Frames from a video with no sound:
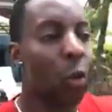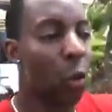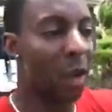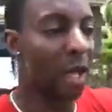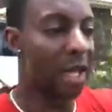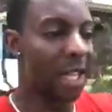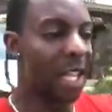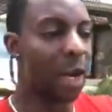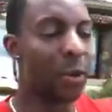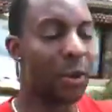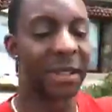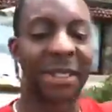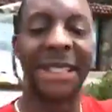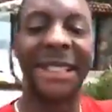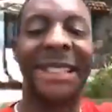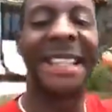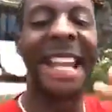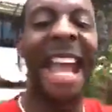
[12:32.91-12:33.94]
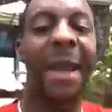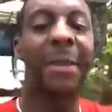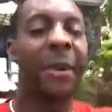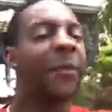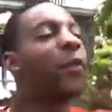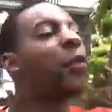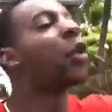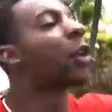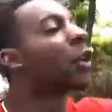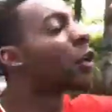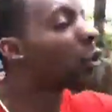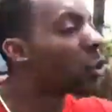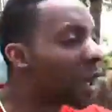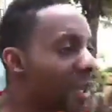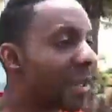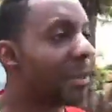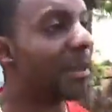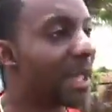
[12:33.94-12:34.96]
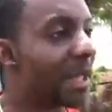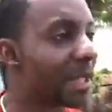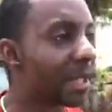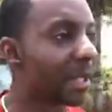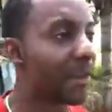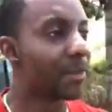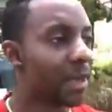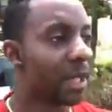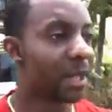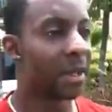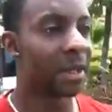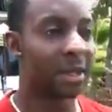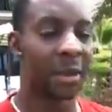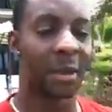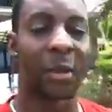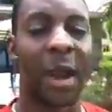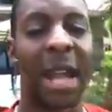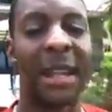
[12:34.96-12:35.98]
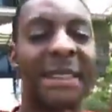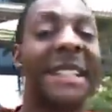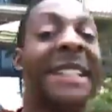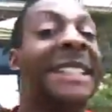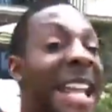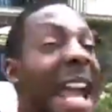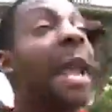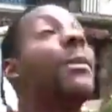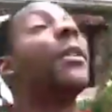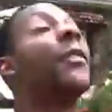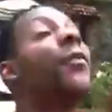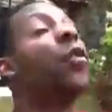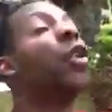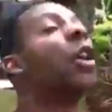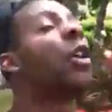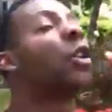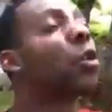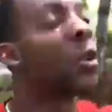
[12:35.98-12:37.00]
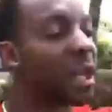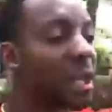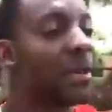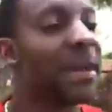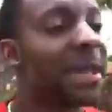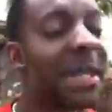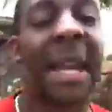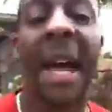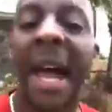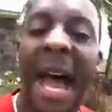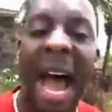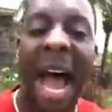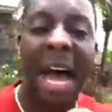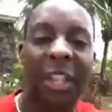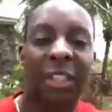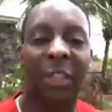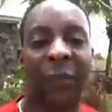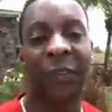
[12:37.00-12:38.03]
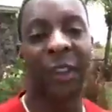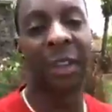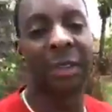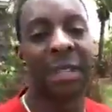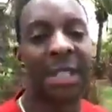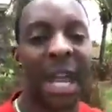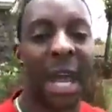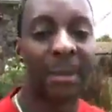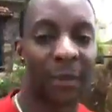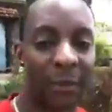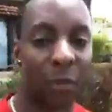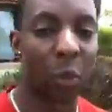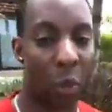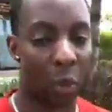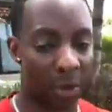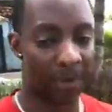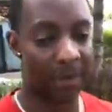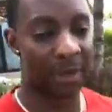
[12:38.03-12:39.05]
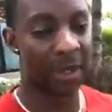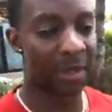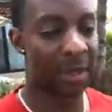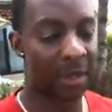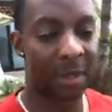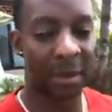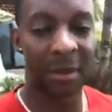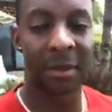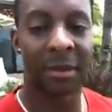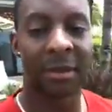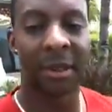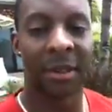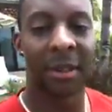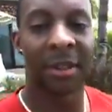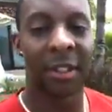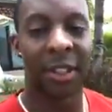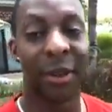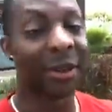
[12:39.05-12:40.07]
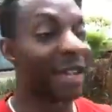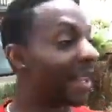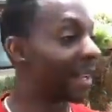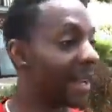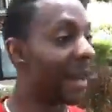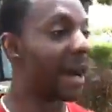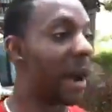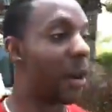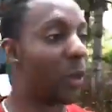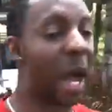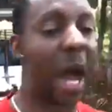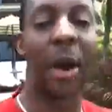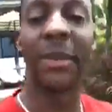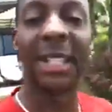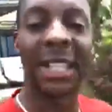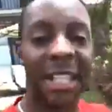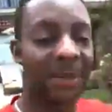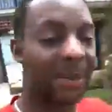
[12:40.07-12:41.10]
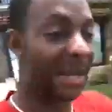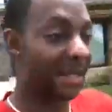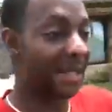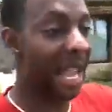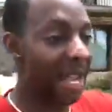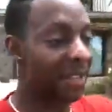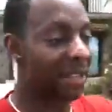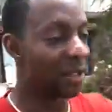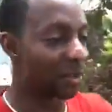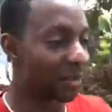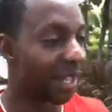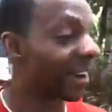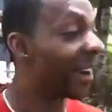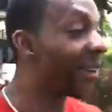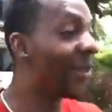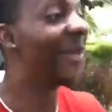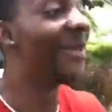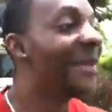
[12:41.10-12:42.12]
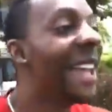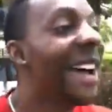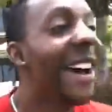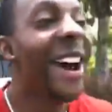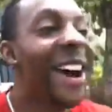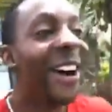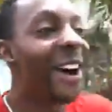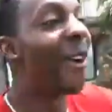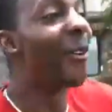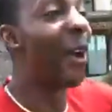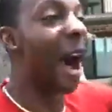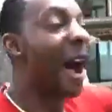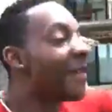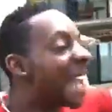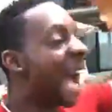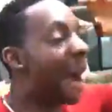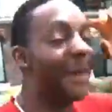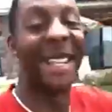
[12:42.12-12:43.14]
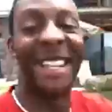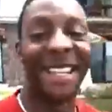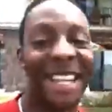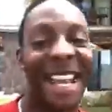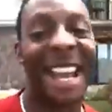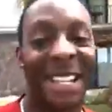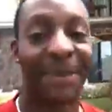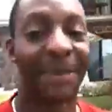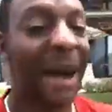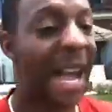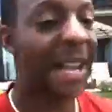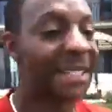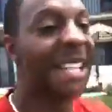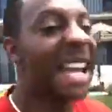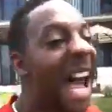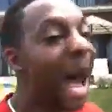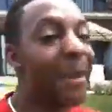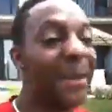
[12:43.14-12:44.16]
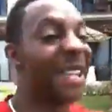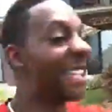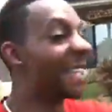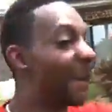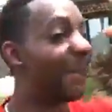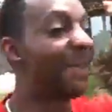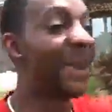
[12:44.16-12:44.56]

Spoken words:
when it was the day before Christmas, right? The day before Christmas, how did you feel the night before? You were like, well, I was in expectation. You were like, oh, I'm gonna get an Xbox. I'm gonna get a